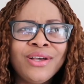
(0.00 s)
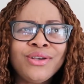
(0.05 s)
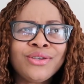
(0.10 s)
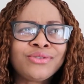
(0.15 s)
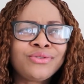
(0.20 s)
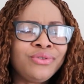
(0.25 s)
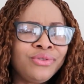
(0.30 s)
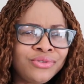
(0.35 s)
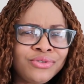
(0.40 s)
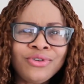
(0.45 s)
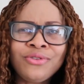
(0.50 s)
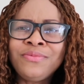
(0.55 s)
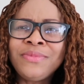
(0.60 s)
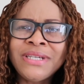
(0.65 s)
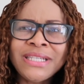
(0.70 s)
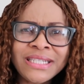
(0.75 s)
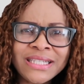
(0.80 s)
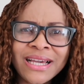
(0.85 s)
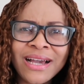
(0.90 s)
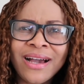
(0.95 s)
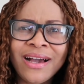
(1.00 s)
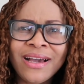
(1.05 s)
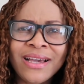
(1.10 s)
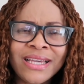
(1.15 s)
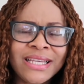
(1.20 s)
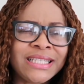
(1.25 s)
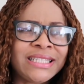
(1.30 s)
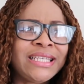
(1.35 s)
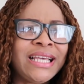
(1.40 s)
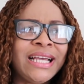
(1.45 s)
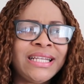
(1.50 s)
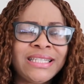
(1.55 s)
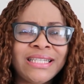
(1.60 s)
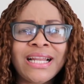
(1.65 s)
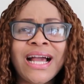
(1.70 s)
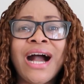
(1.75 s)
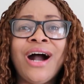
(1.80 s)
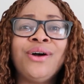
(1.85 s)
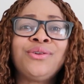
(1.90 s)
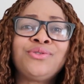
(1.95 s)
social media is getting
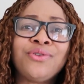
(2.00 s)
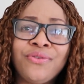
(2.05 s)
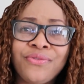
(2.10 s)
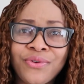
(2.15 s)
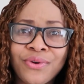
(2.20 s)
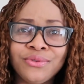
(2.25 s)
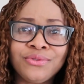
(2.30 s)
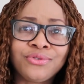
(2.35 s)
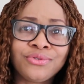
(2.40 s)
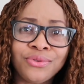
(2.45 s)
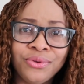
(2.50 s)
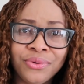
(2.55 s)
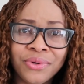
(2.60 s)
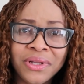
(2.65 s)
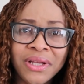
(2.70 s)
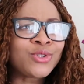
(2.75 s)
out of control.